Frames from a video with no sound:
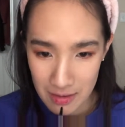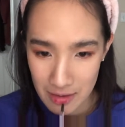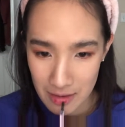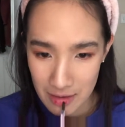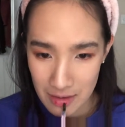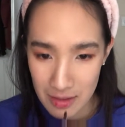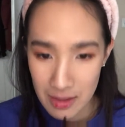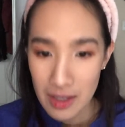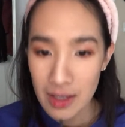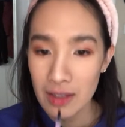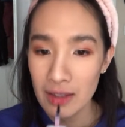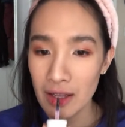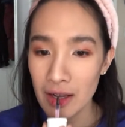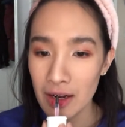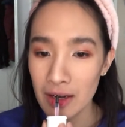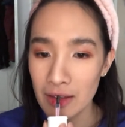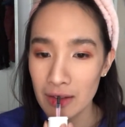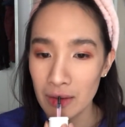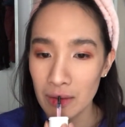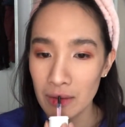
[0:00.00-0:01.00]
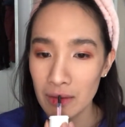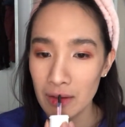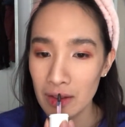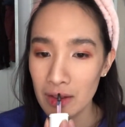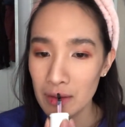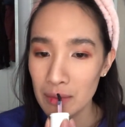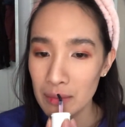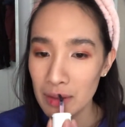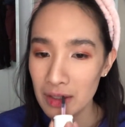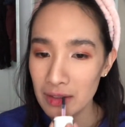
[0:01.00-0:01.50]
the only thing that I don't
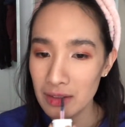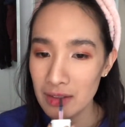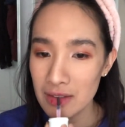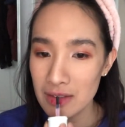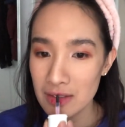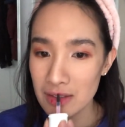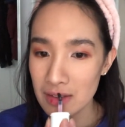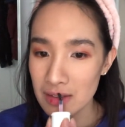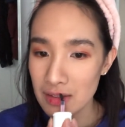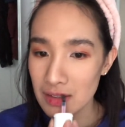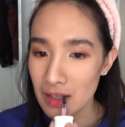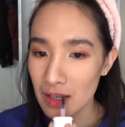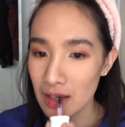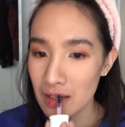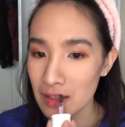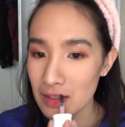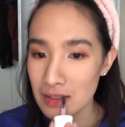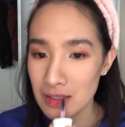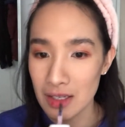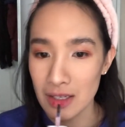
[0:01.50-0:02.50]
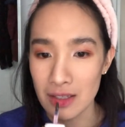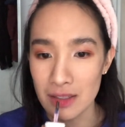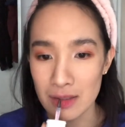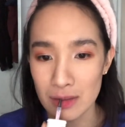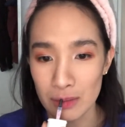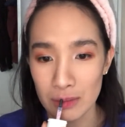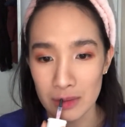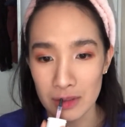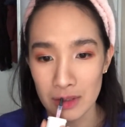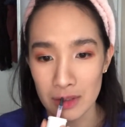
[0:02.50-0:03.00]
like about this is that it
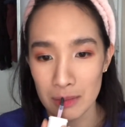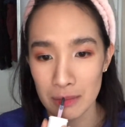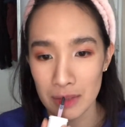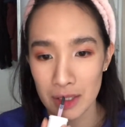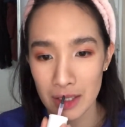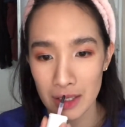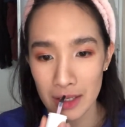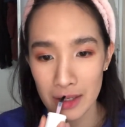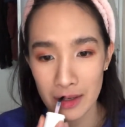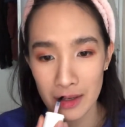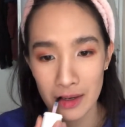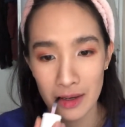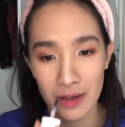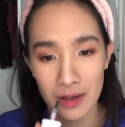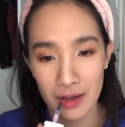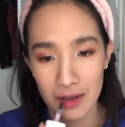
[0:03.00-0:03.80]
tastes really bad.